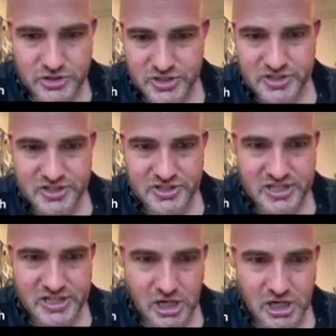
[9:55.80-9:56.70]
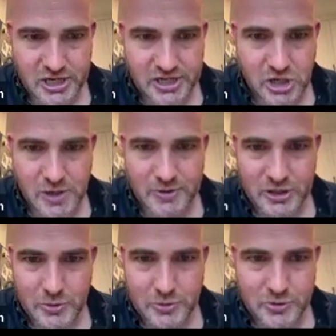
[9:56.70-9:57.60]
So this is the audio. I'm going
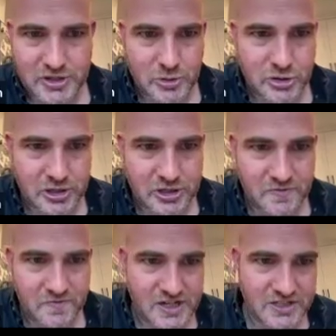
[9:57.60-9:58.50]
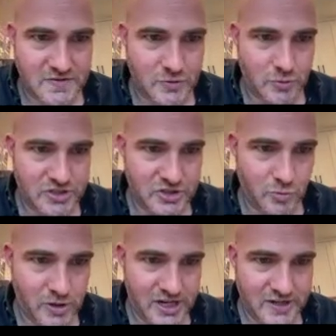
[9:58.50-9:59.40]
to go through the user interface of Twisted
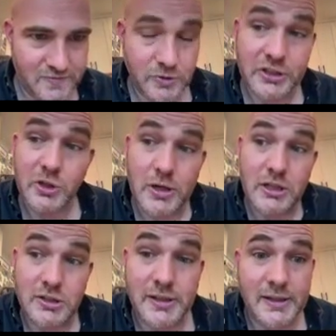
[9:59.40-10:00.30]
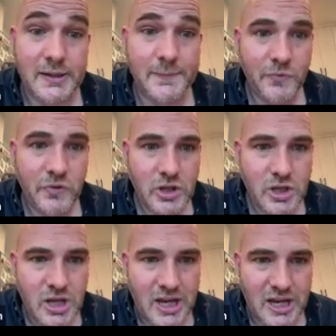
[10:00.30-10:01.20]
Wave really quickly.
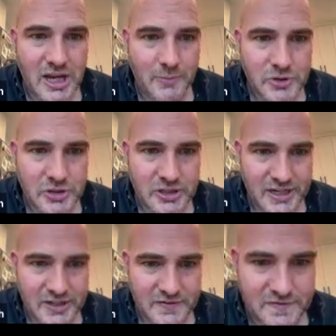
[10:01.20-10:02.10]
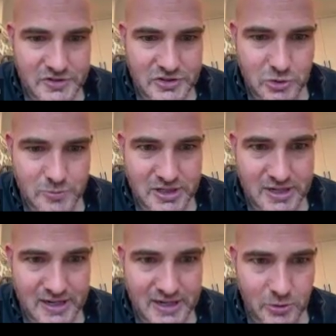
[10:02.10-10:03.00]
You can of zoom in
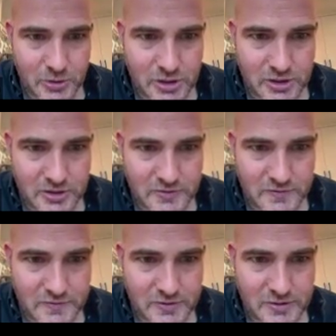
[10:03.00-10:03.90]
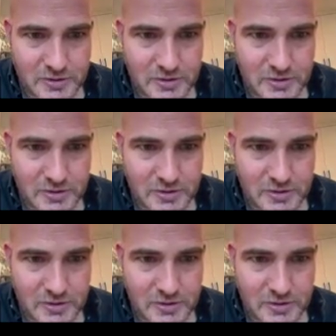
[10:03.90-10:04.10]
and out of